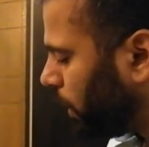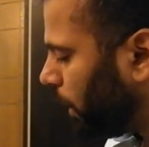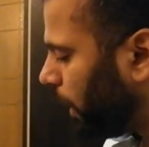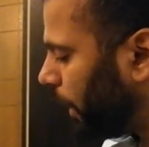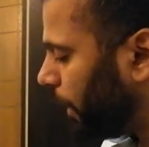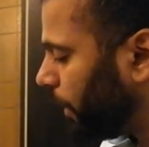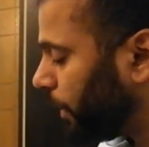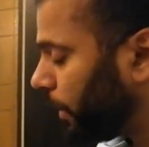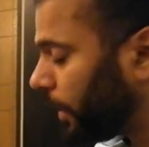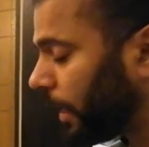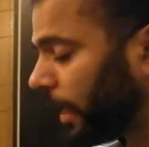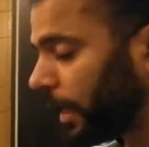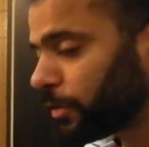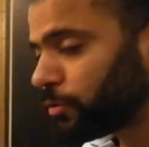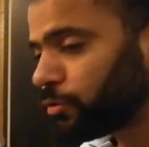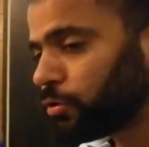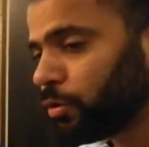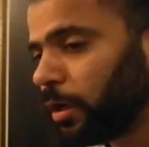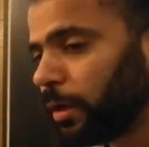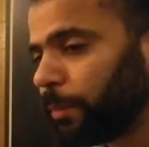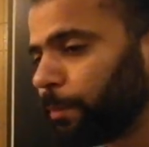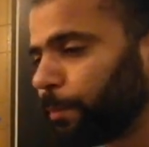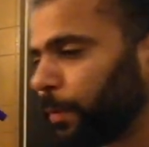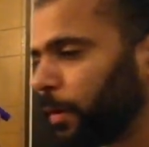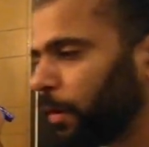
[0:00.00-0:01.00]
and it
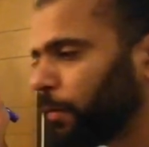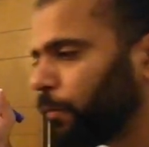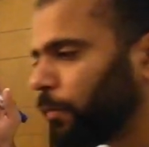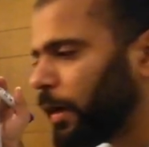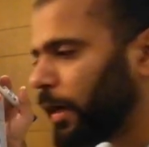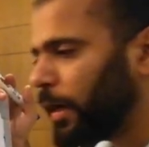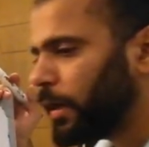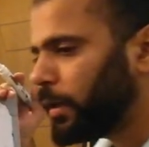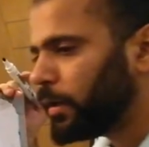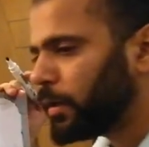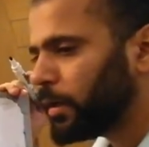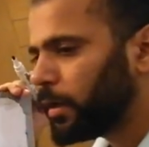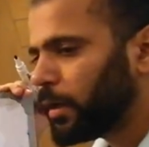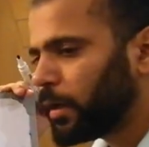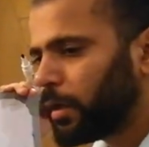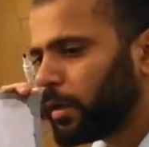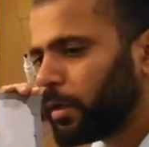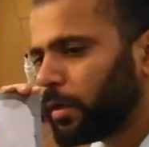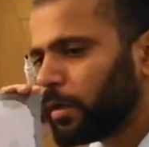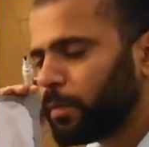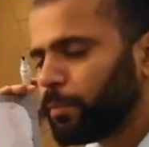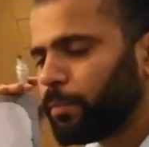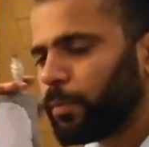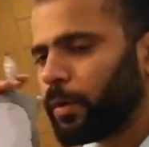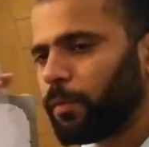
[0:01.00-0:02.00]
actually
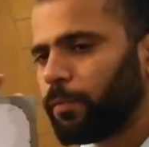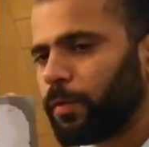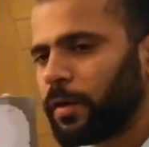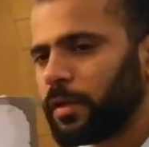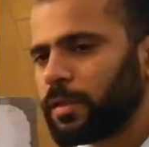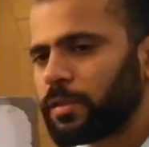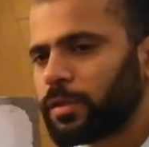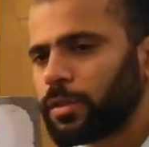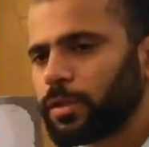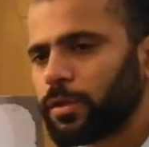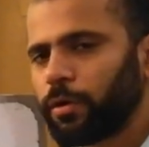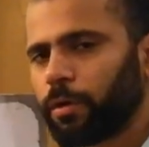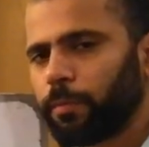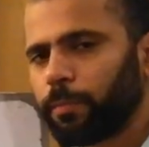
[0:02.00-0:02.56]
prevents your